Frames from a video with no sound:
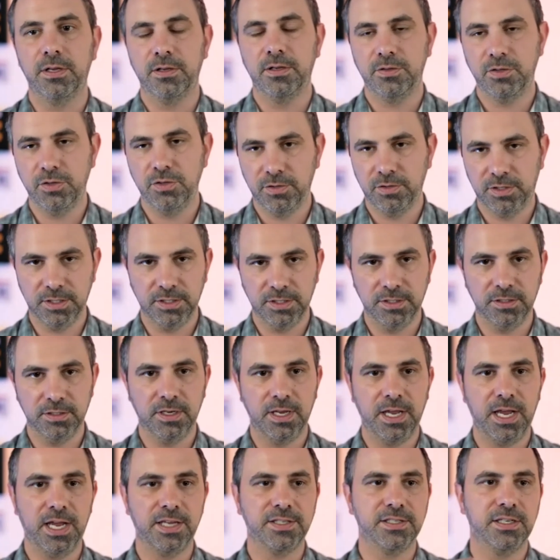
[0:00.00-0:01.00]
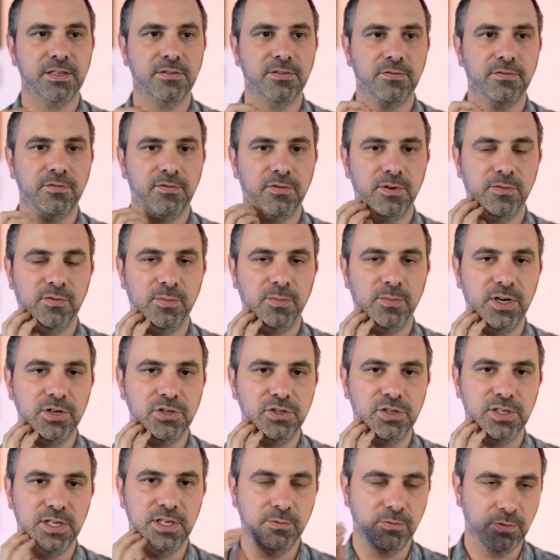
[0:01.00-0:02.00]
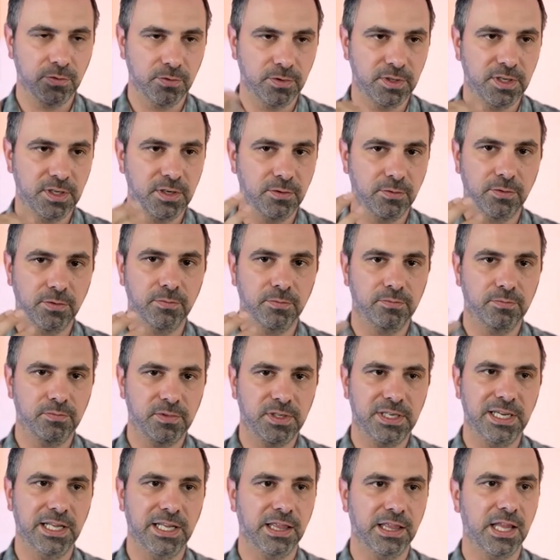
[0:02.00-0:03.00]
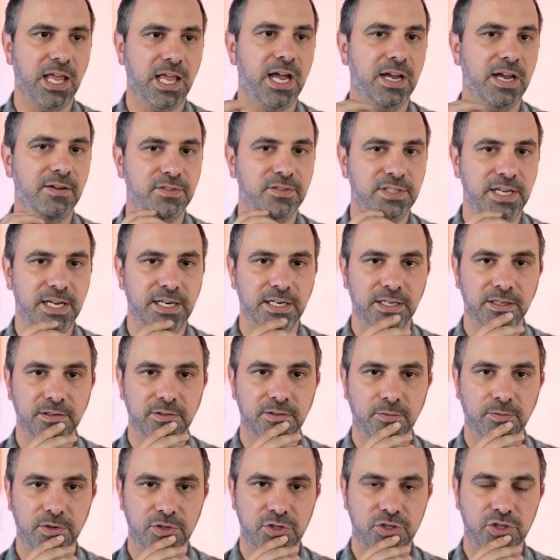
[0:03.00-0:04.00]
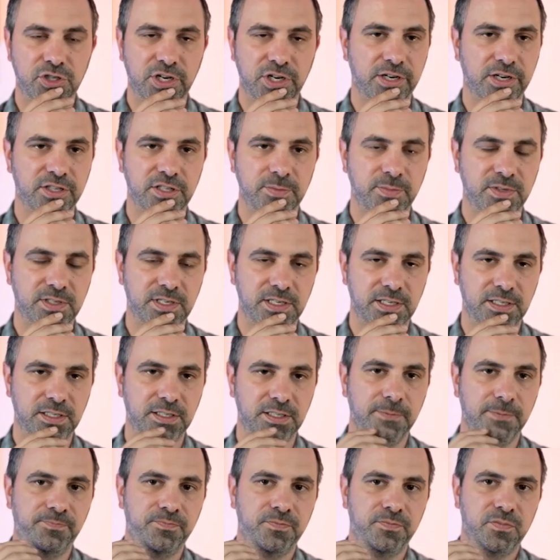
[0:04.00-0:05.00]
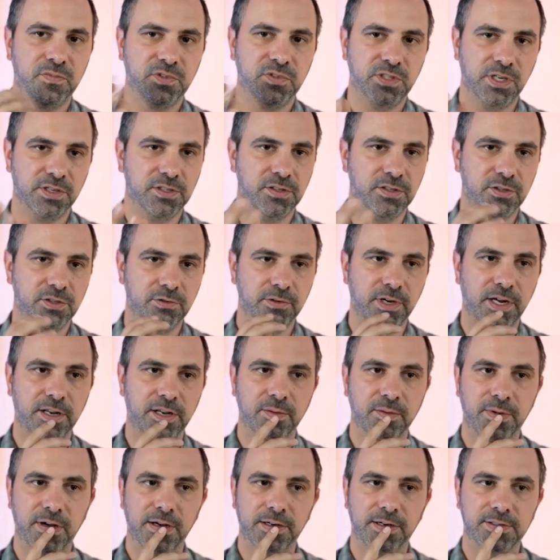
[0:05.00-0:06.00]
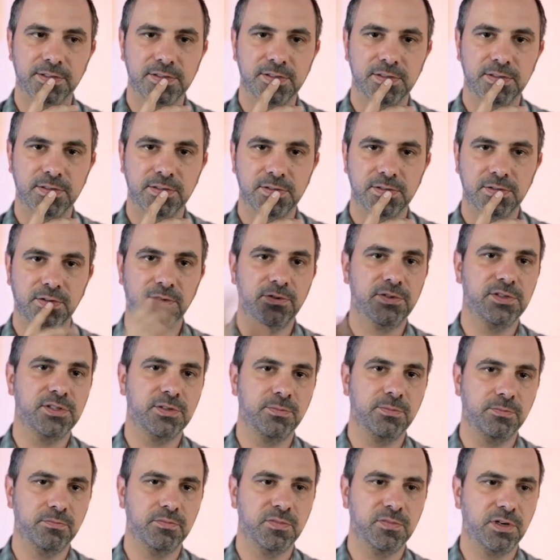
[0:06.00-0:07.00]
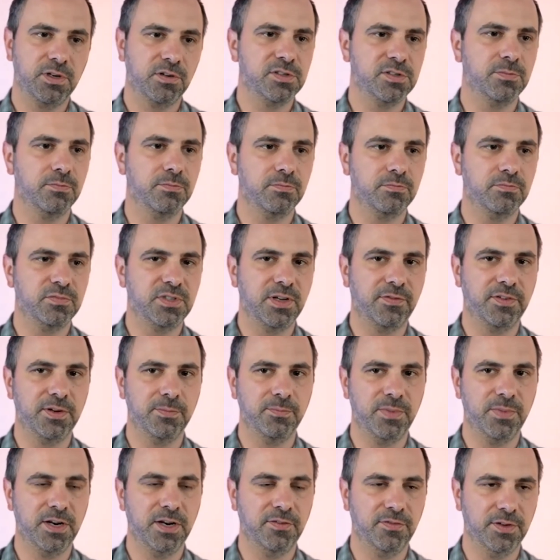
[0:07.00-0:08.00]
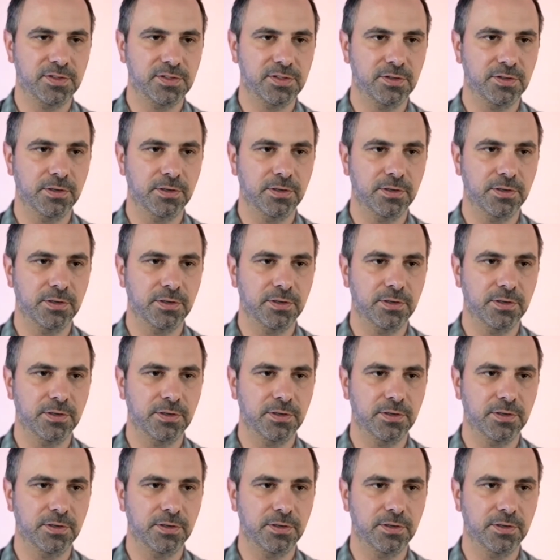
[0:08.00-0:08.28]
you can ask it for information. It will get live data, which ChatGPT doesn't do out of the box. So there's some definite benefits to